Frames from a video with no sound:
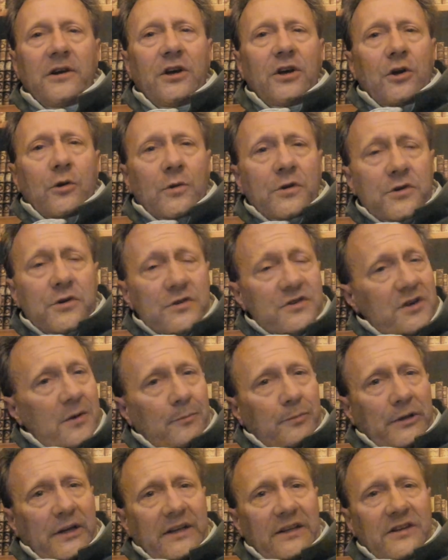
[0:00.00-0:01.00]
which was
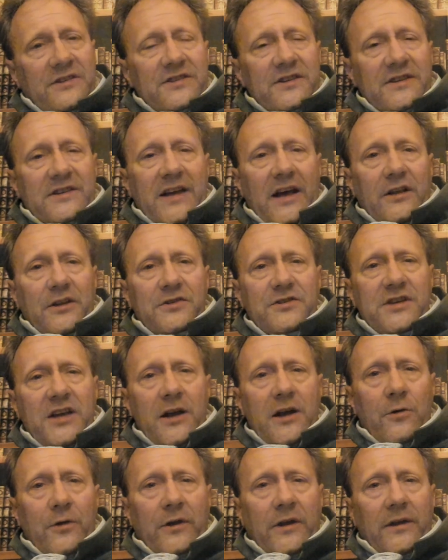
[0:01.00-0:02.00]
completely
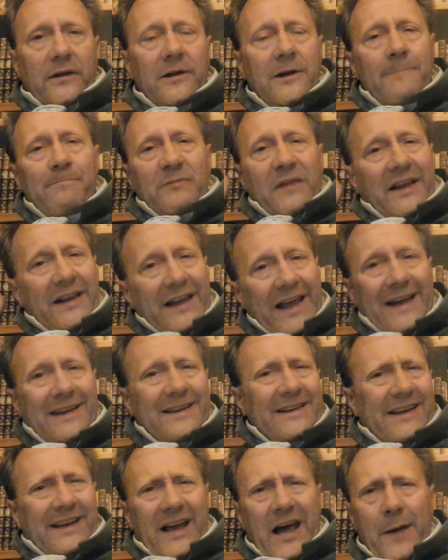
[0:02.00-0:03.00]
totalitarian and
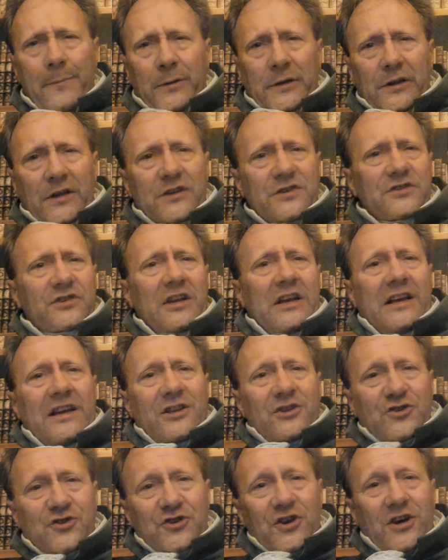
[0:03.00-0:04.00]
anti-capitalist,
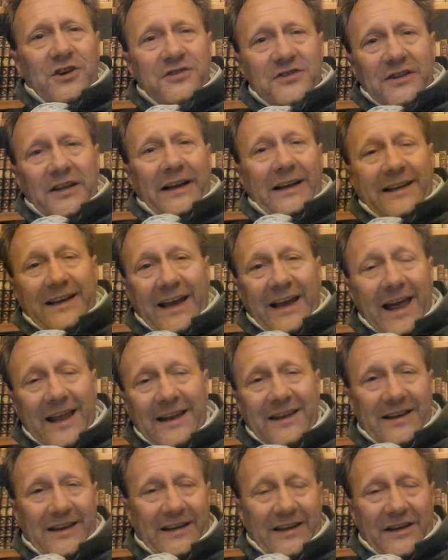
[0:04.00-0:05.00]
just like
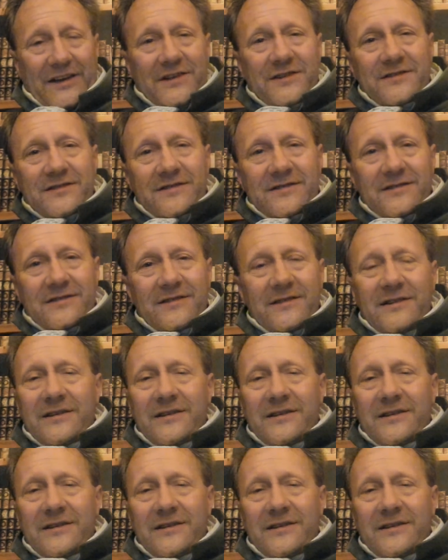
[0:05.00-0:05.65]
Kendi is,